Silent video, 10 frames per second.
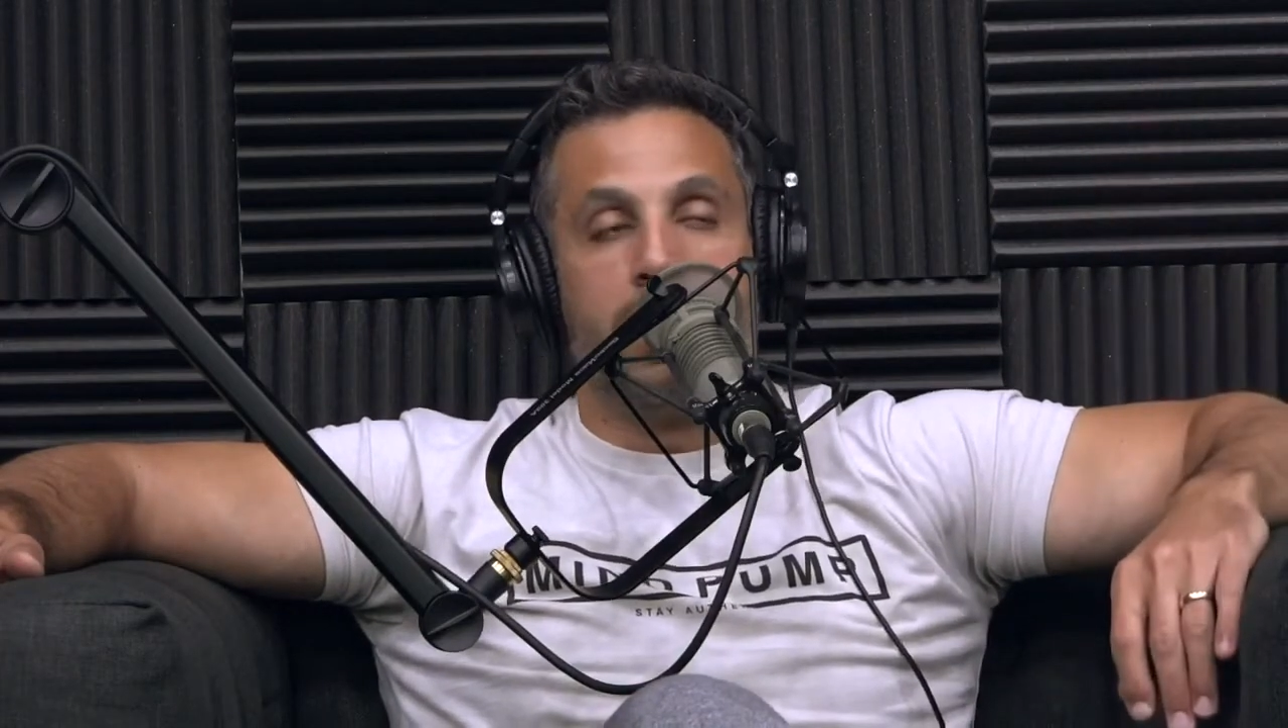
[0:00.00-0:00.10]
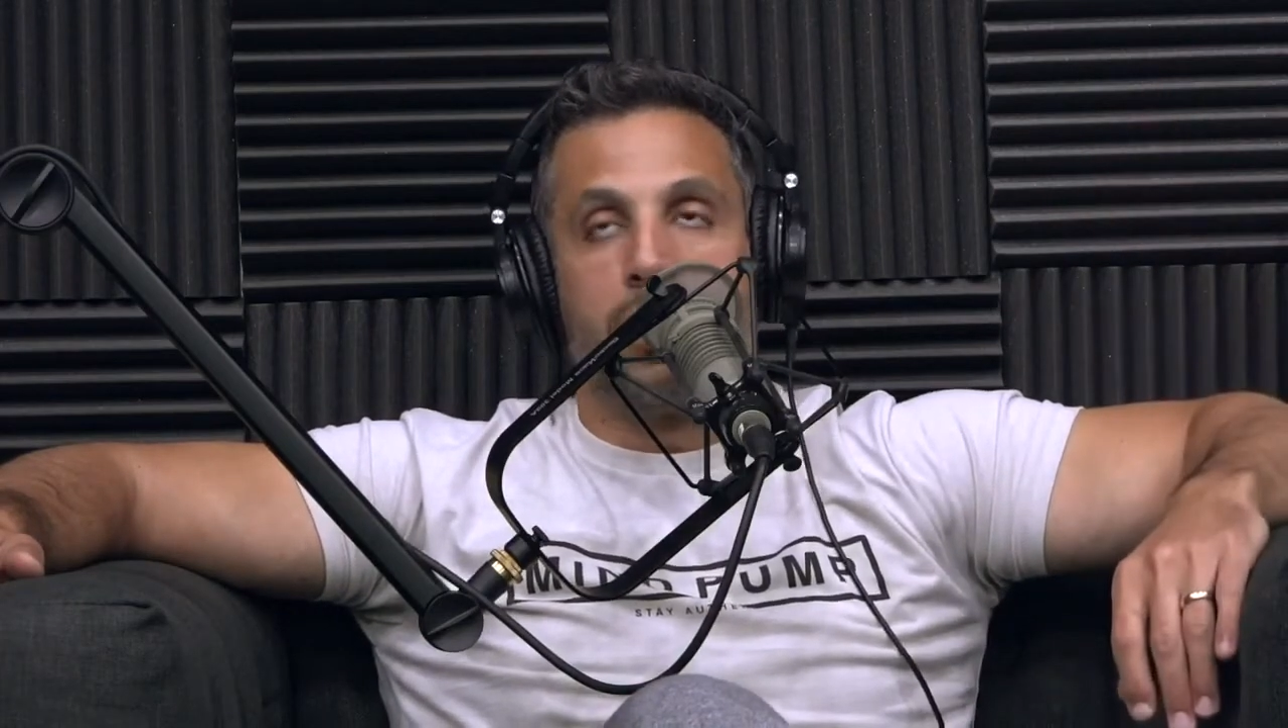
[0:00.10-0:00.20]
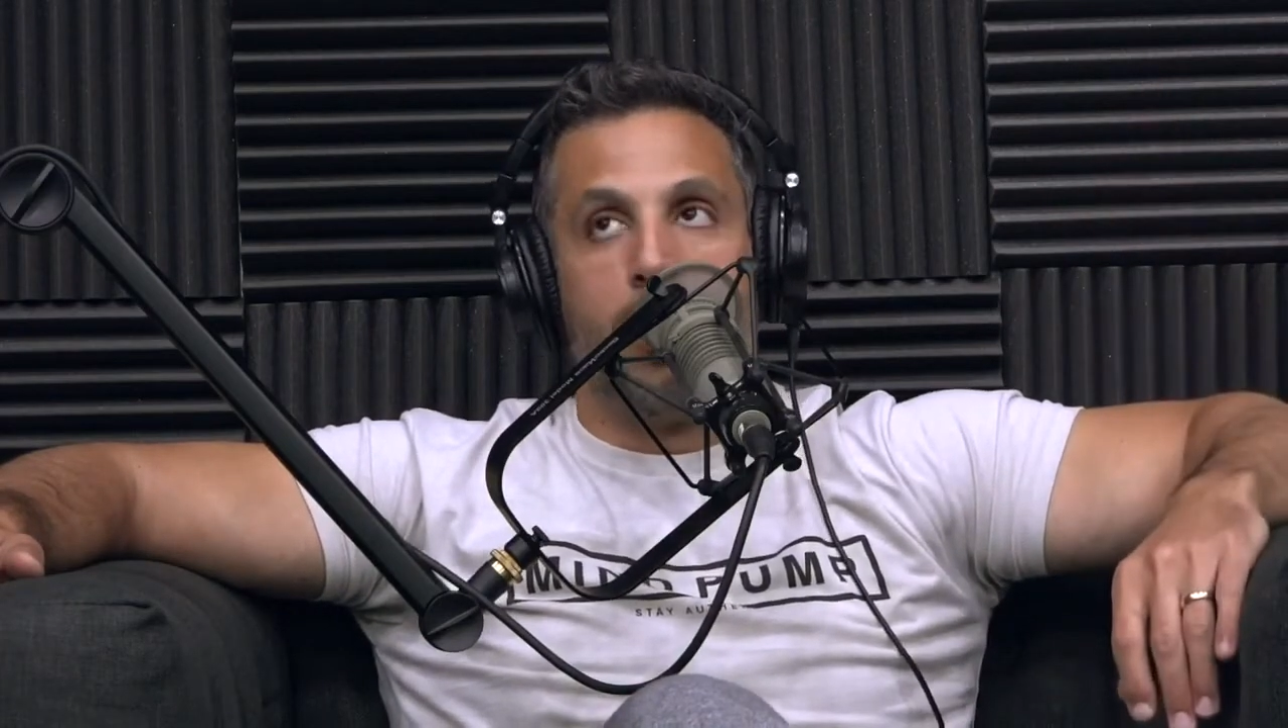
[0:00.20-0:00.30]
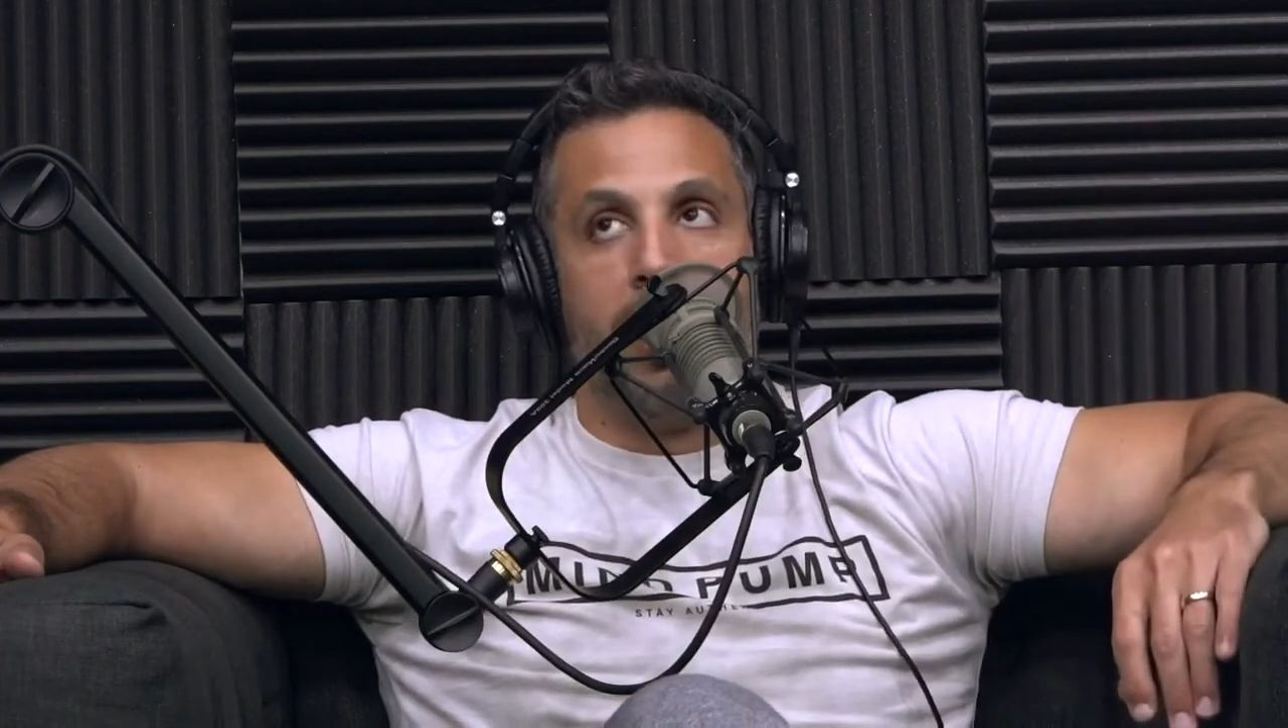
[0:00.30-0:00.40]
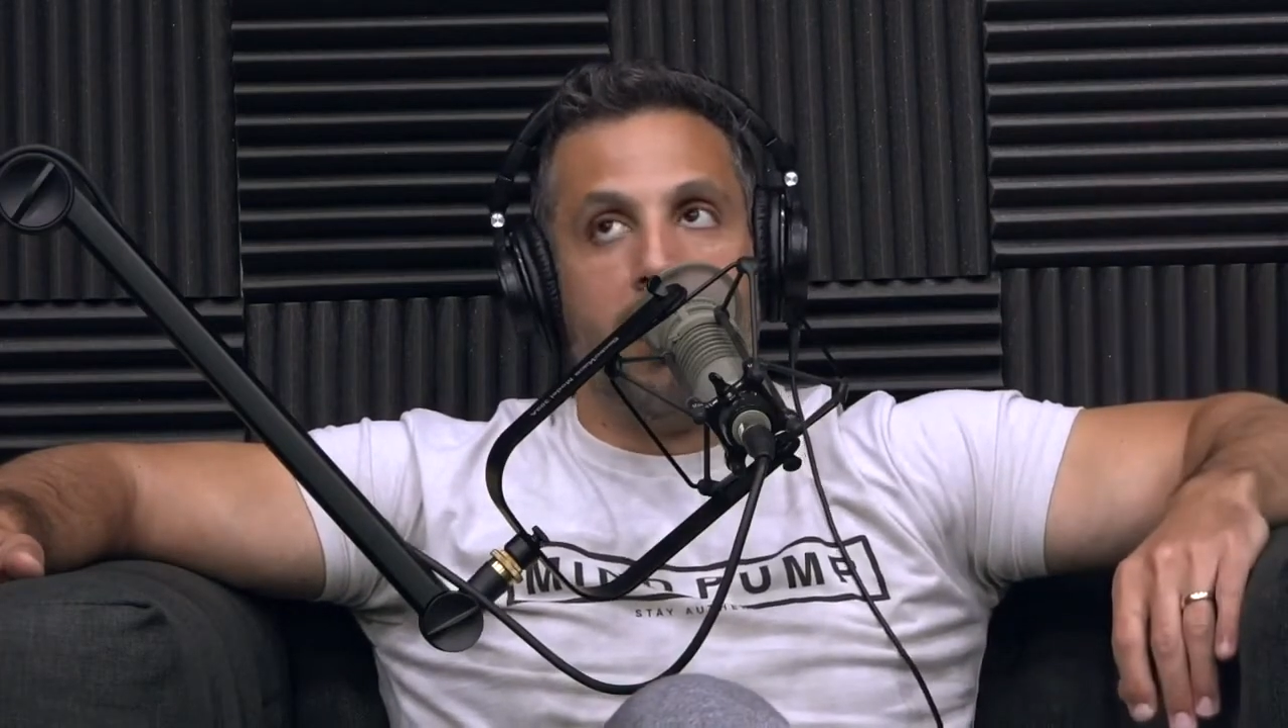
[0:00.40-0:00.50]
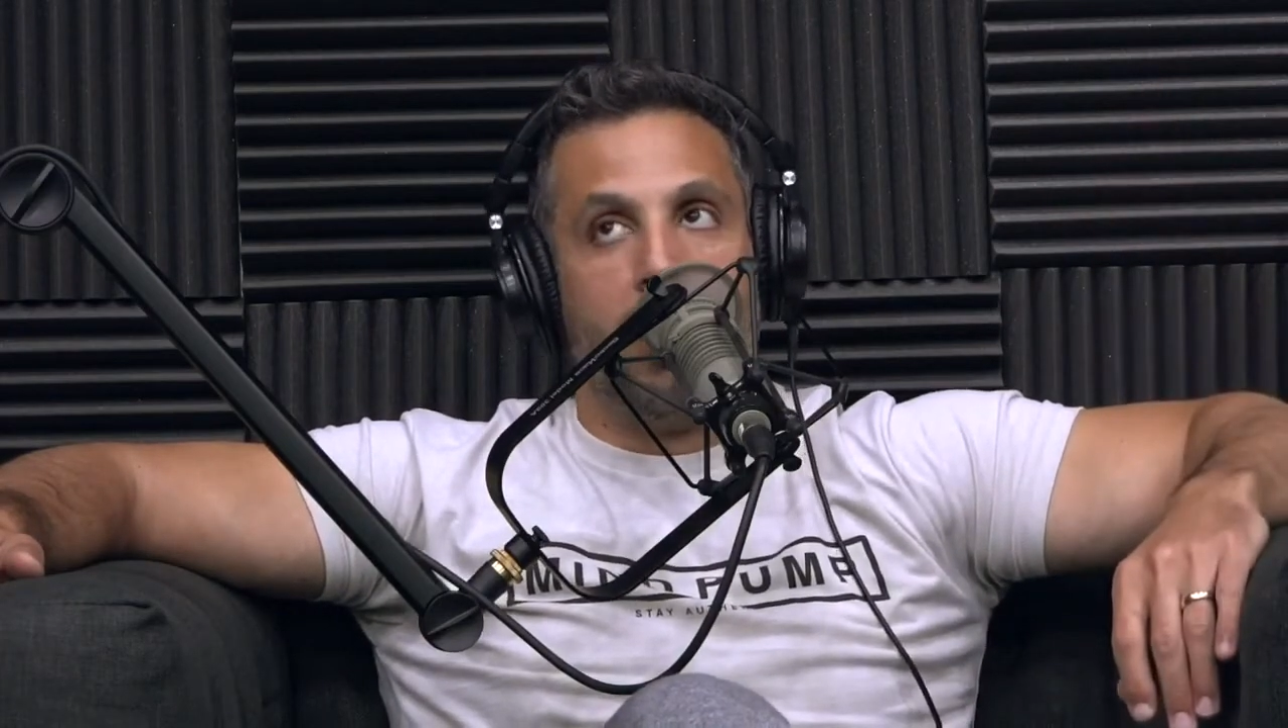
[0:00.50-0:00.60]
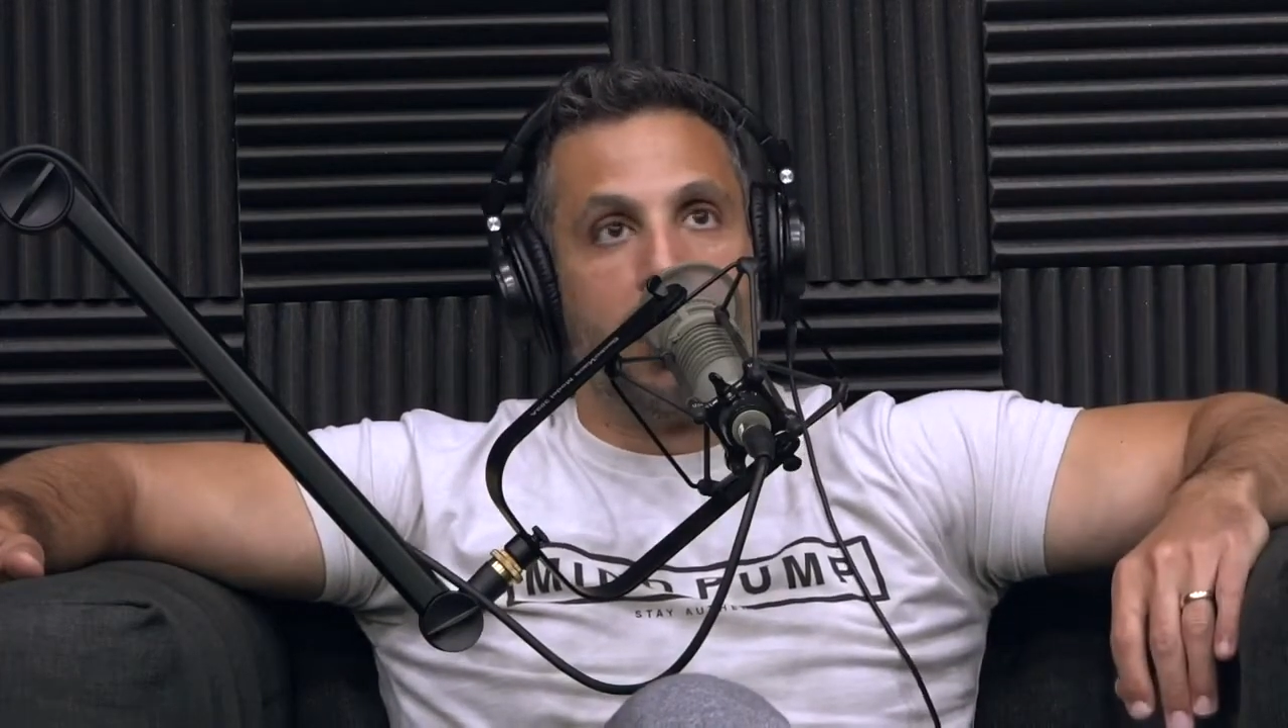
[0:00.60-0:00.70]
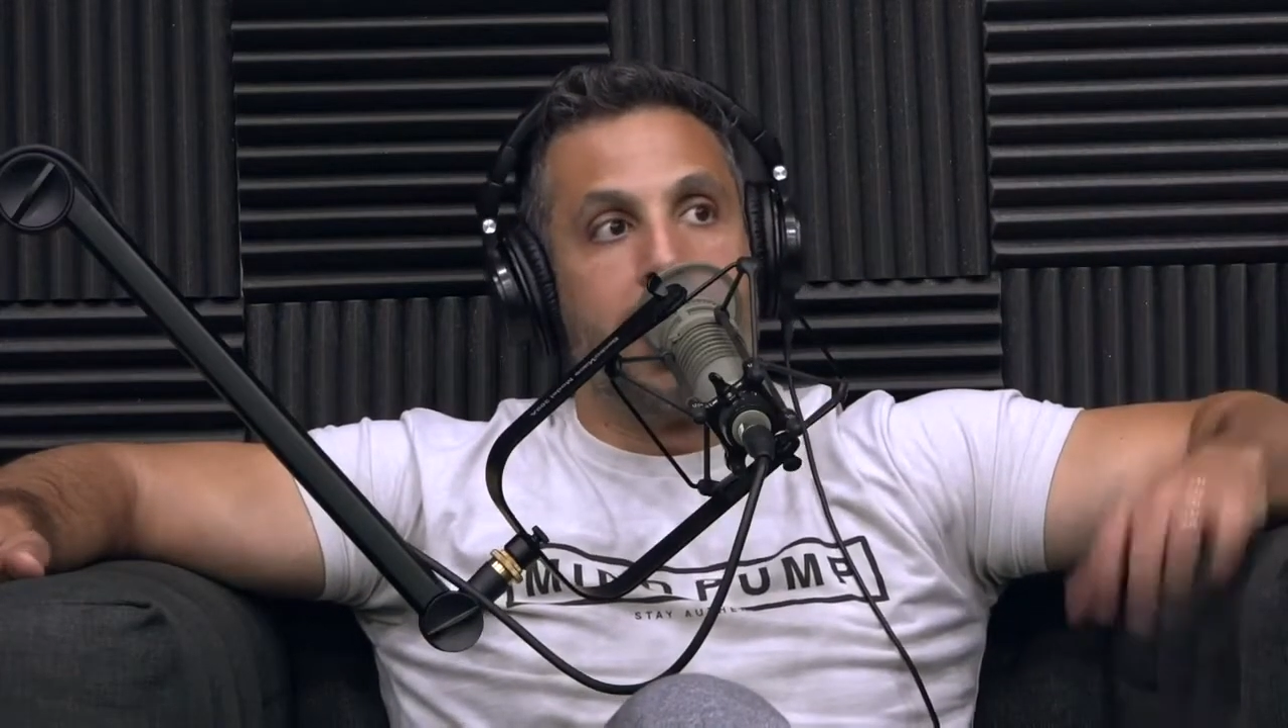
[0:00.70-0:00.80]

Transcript: these or whatever,